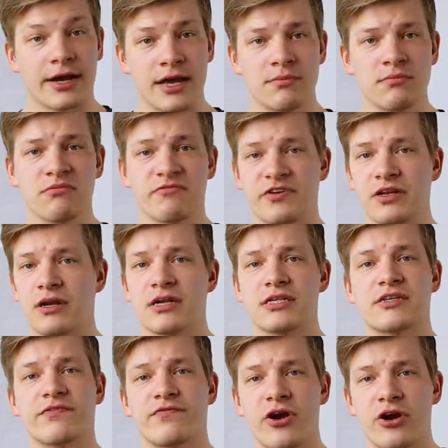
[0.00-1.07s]
Again, Finland
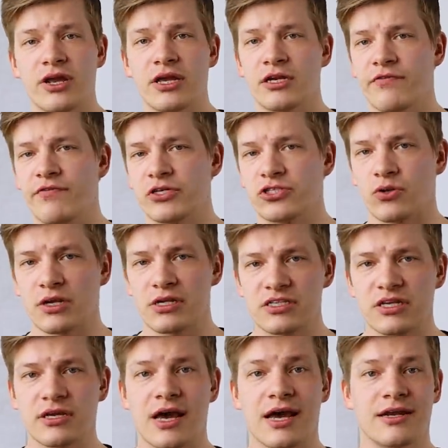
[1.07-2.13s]
is a very
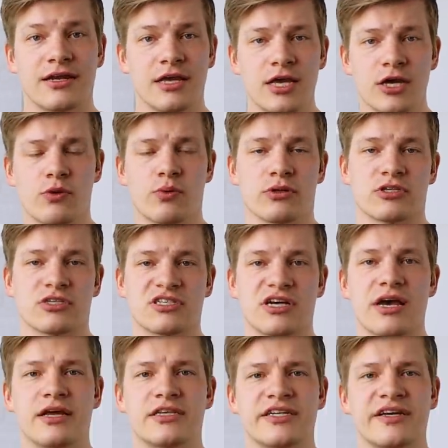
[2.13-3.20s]
individualistic and equal
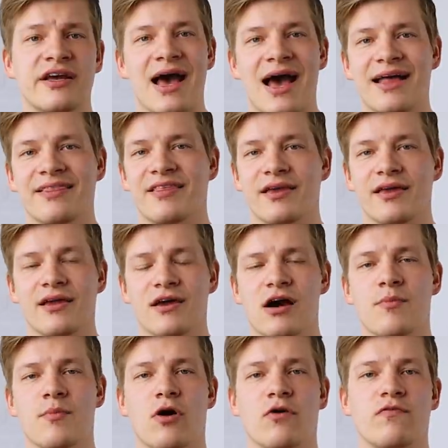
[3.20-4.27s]
society, and the
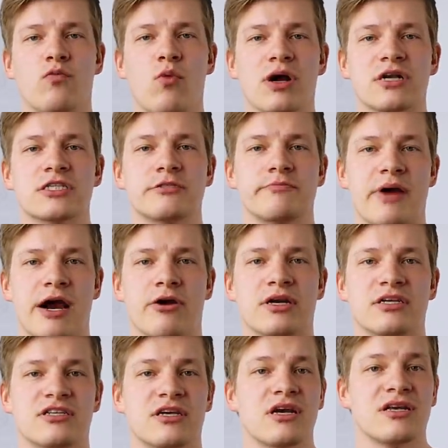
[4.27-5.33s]
income of one's
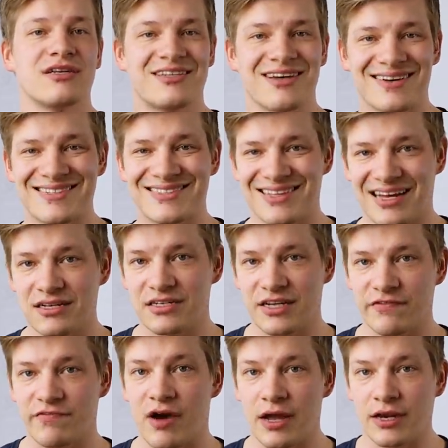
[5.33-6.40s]
parents does not
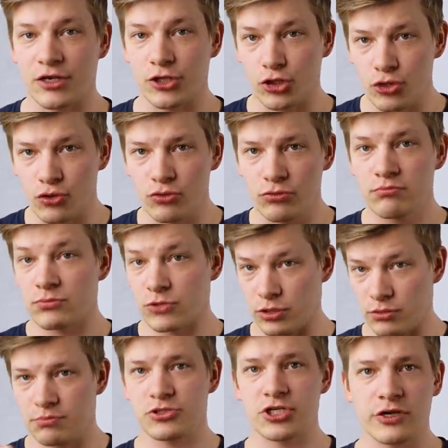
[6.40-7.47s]
define you,
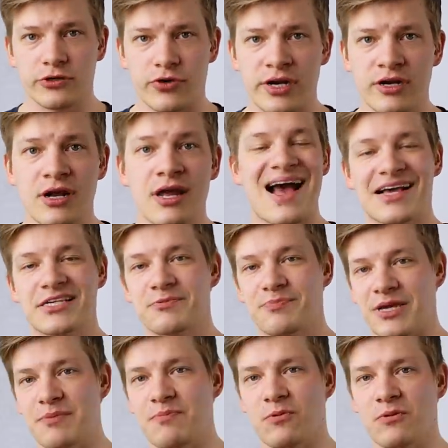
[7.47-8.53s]
the children, as
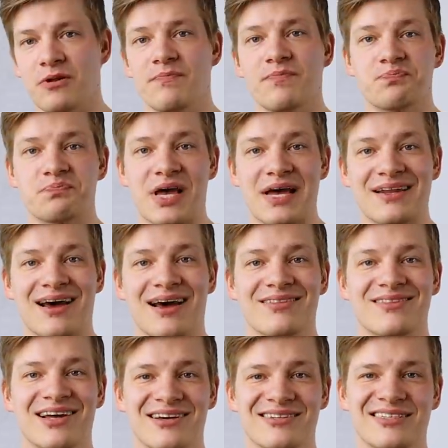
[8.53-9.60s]
people, and
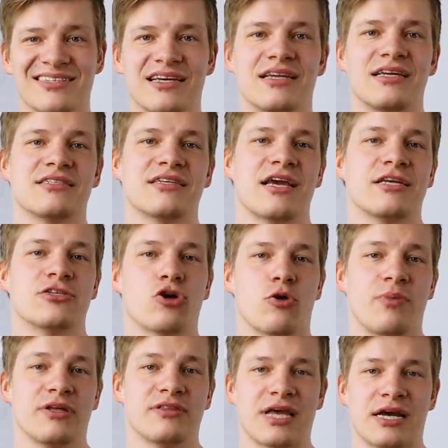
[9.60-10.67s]
thus it is a
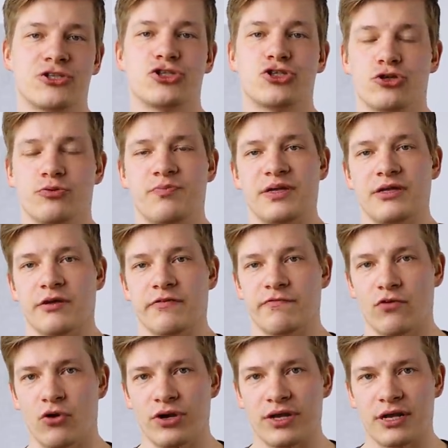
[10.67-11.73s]
topic that should be
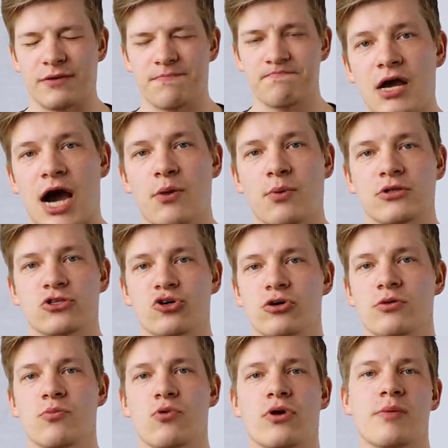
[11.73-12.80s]
avoided. I will
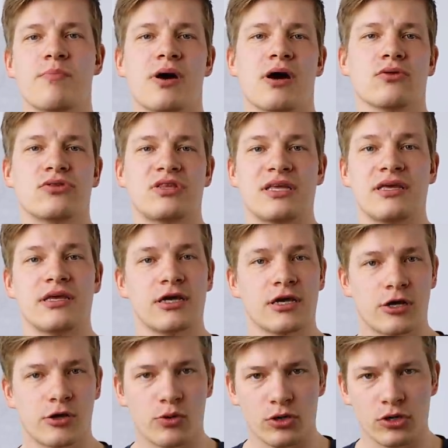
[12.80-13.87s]
talk more about the
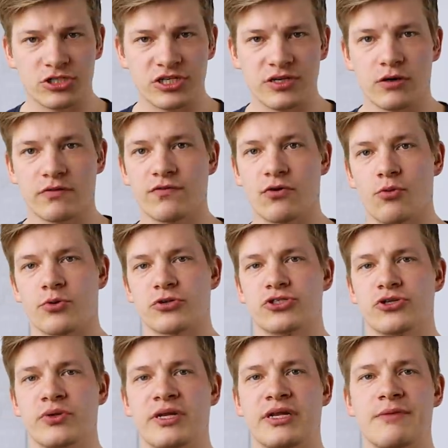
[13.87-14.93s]
equality of
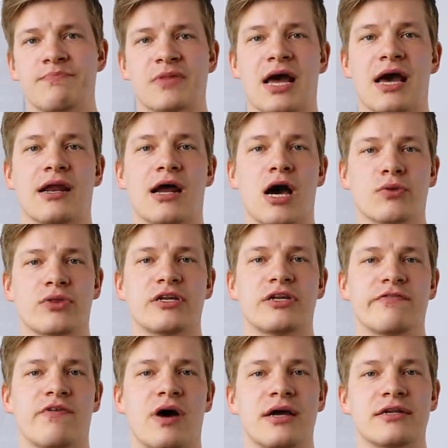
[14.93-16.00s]
opportunity and how that
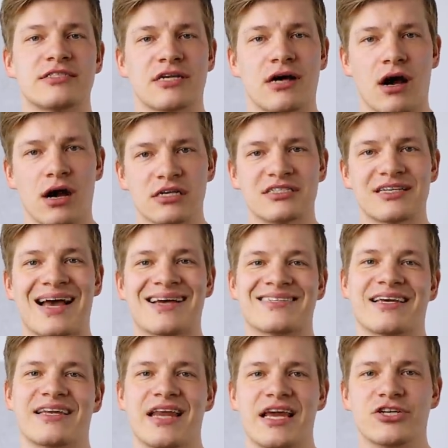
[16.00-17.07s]
defines us as
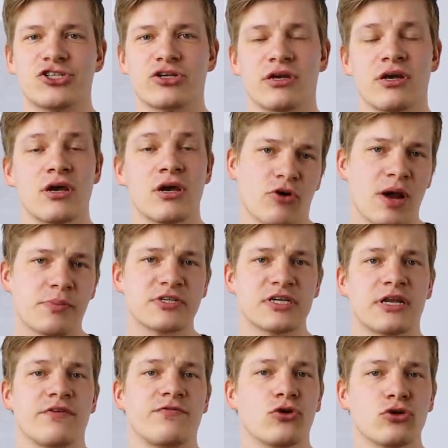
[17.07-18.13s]
a nation, perhaps
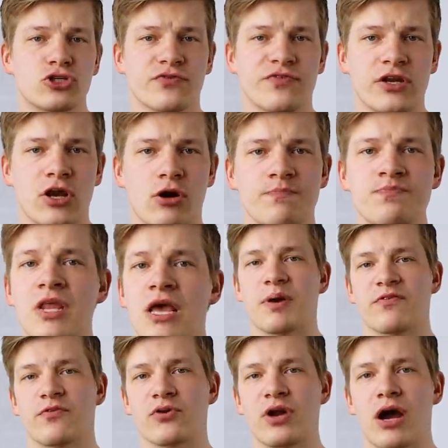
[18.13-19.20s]
in a future video,
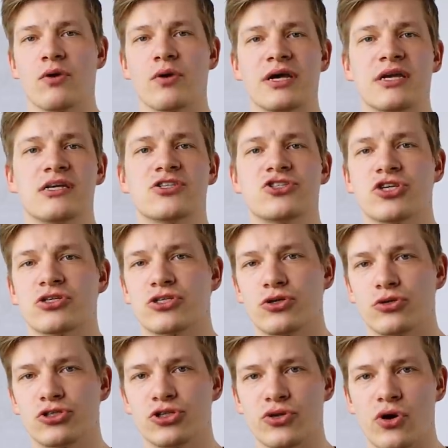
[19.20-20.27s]
but for now it is just
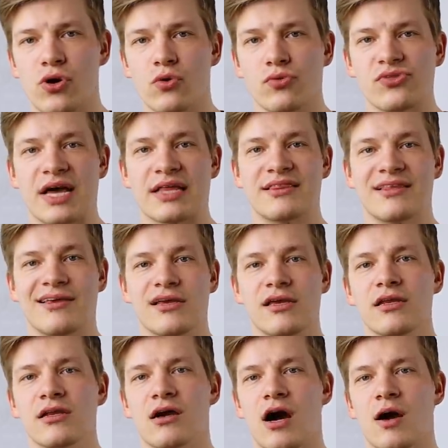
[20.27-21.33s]
good to know that the
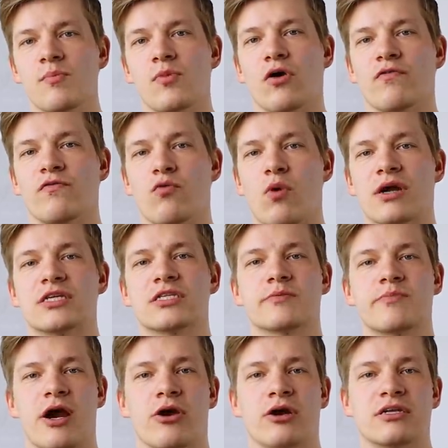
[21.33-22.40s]
income of one's
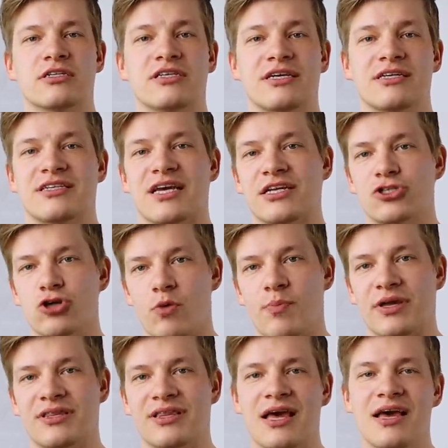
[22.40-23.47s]
parents is a
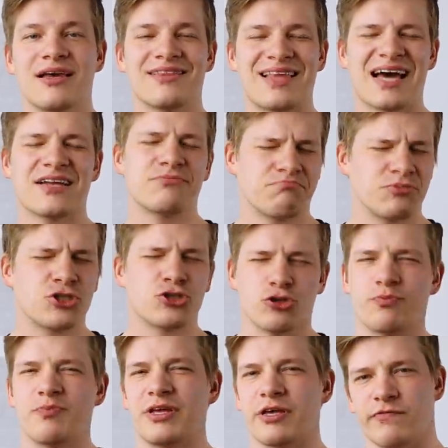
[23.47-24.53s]
topic that
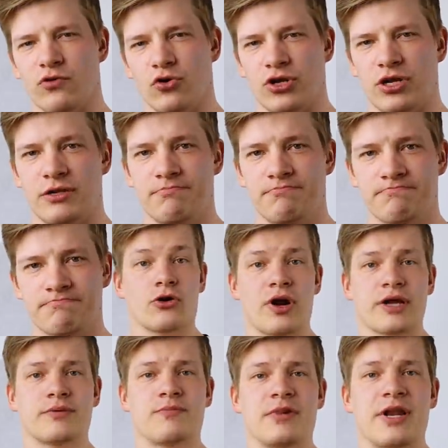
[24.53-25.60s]
should be avoided. All
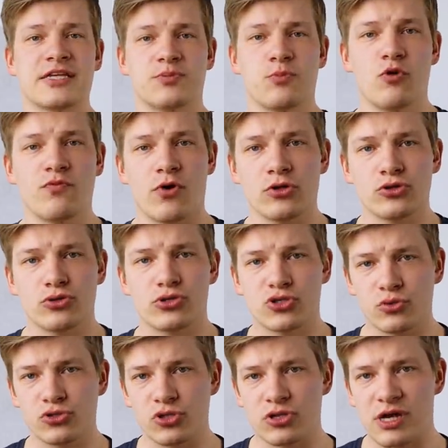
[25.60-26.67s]
right, let's move on to
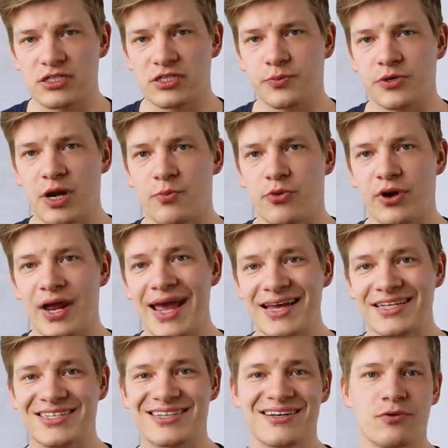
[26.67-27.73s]
social customer number
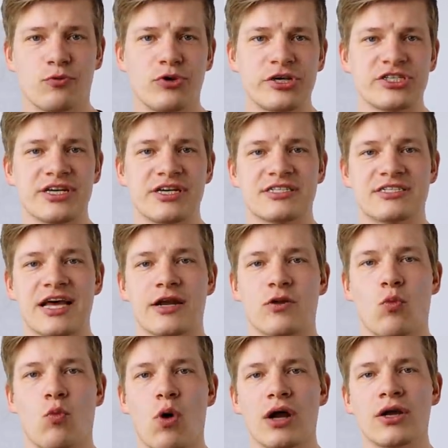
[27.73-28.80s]
8, which is
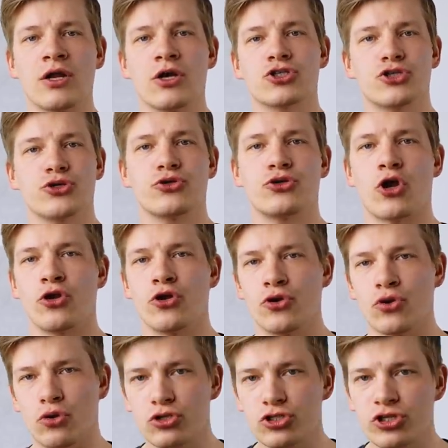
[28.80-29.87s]
that one should
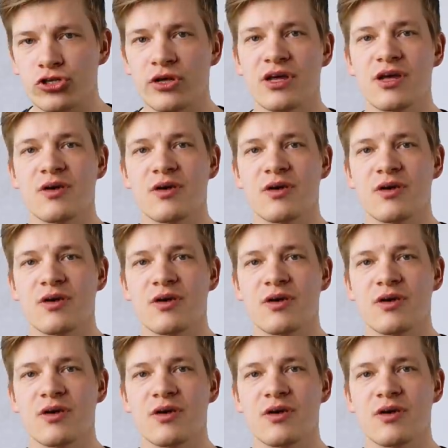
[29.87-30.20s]
not